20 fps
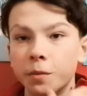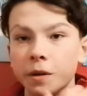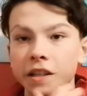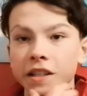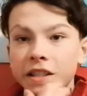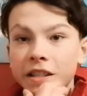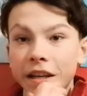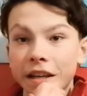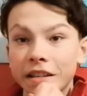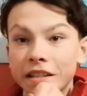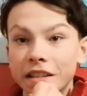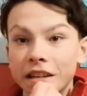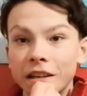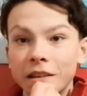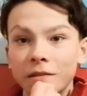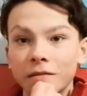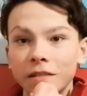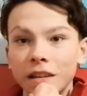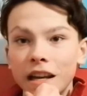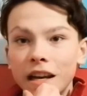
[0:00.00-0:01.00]
window's
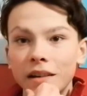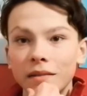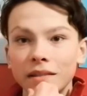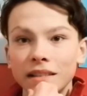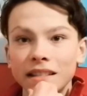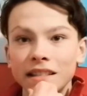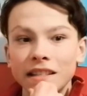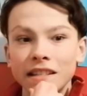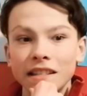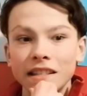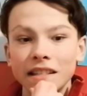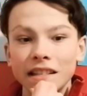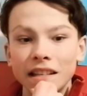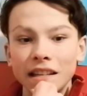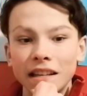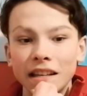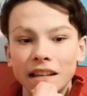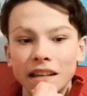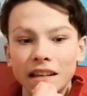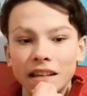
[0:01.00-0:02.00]
over now, isn't
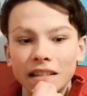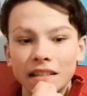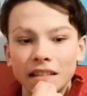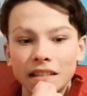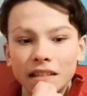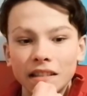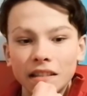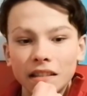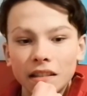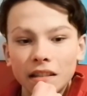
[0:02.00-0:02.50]
it?